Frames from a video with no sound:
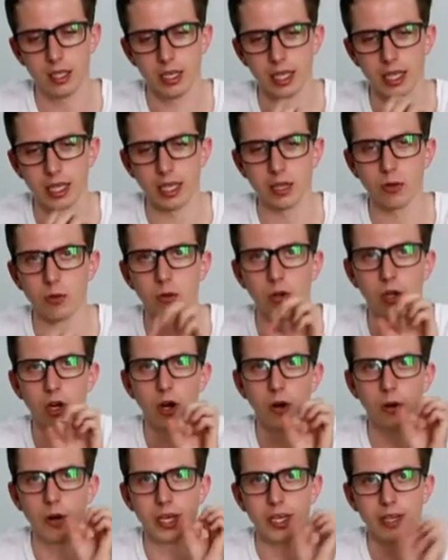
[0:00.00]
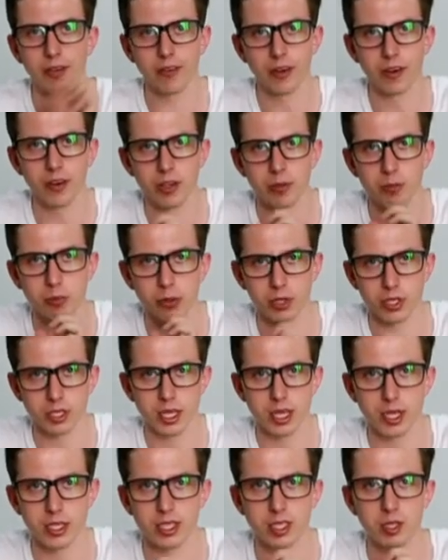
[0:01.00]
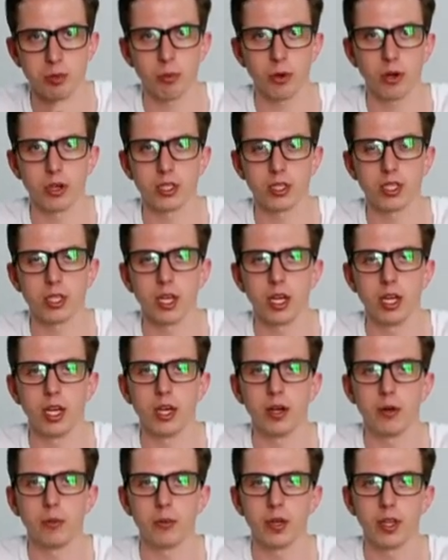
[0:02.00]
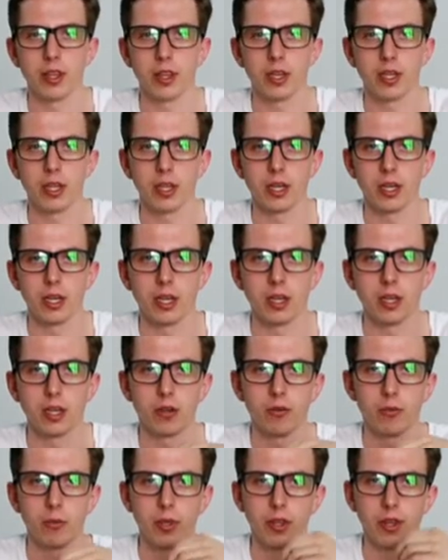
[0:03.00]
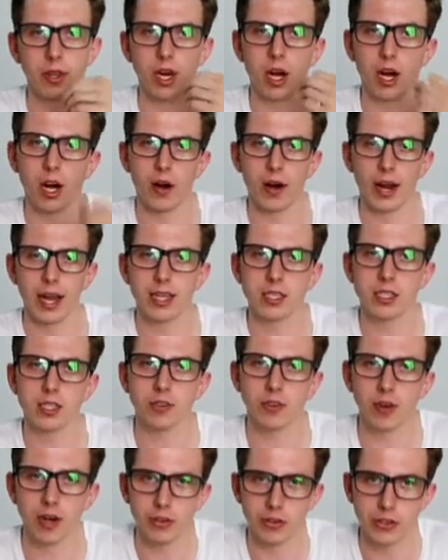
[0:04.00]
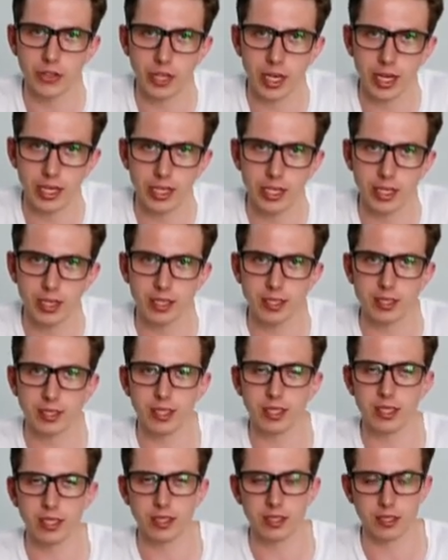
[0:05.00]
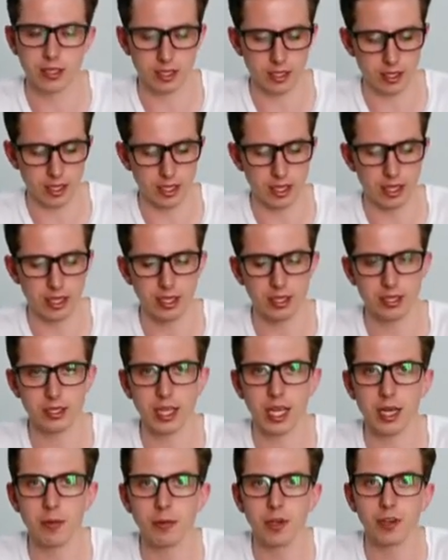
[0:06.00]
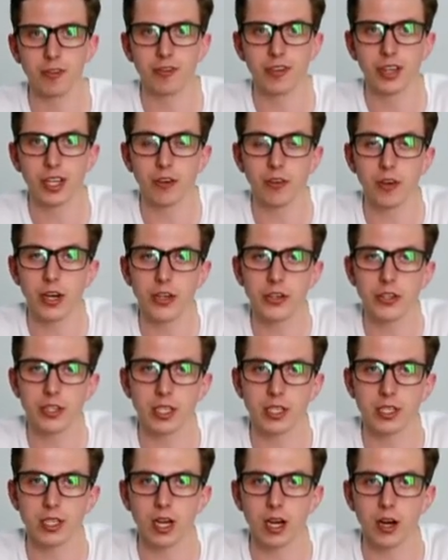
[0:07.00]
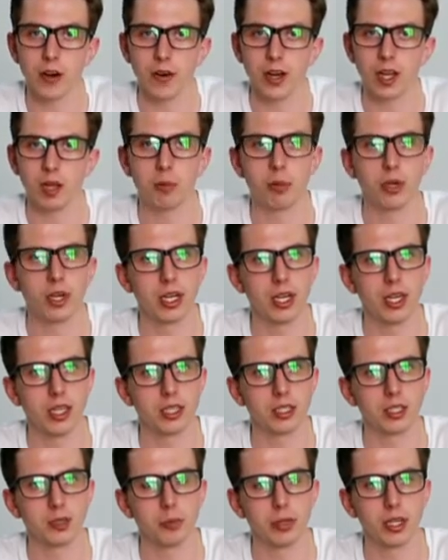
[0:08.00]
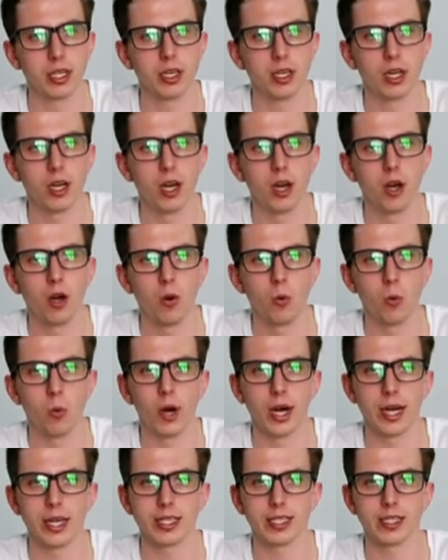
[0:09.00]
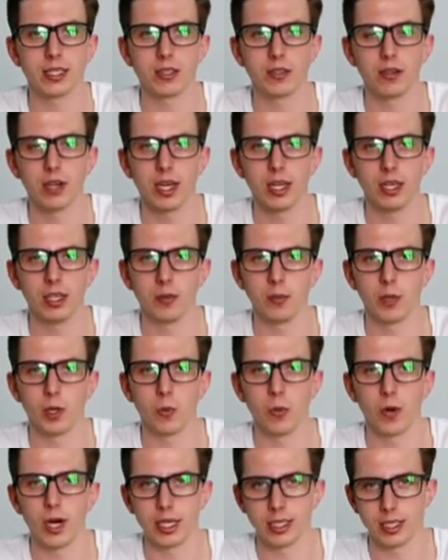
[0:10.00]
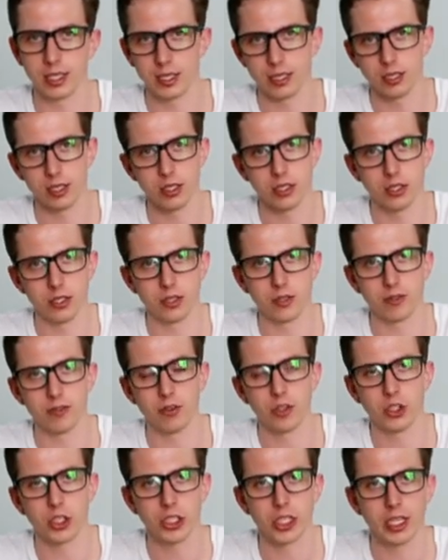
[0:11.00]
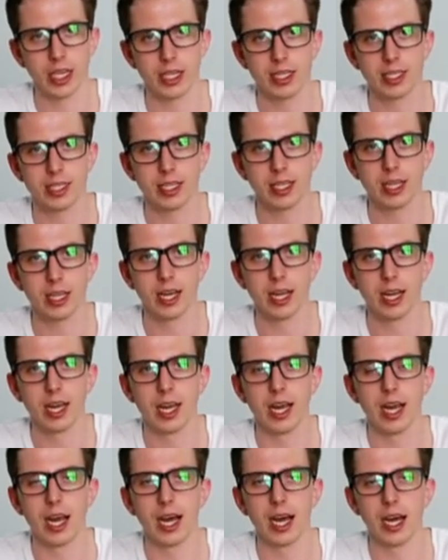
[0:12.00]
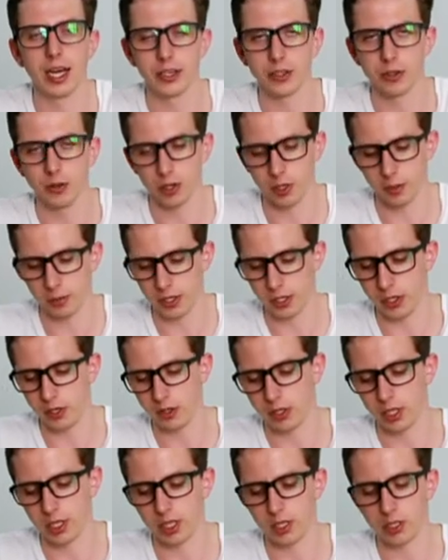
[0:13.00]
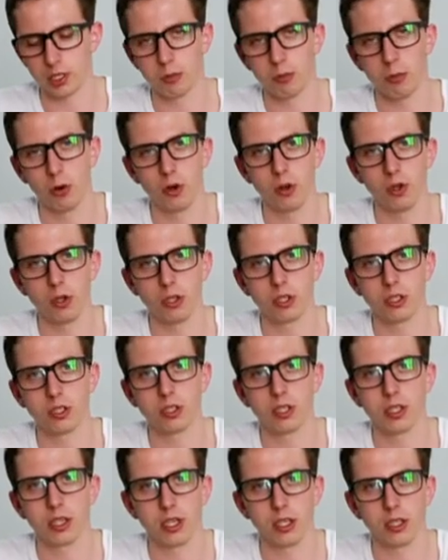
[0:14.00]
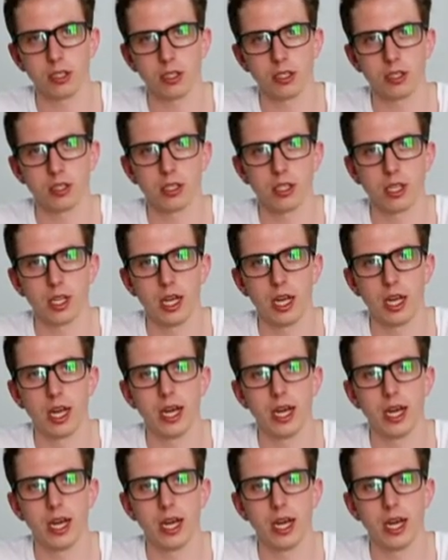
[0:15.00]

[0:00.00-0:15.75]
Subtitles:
ink will go in a very precise spot. With the RS, the round shader, this is the same configuration as the RL, but a little bit wider, okay, a little bit wider. This is used for shading, and you want to be using small circles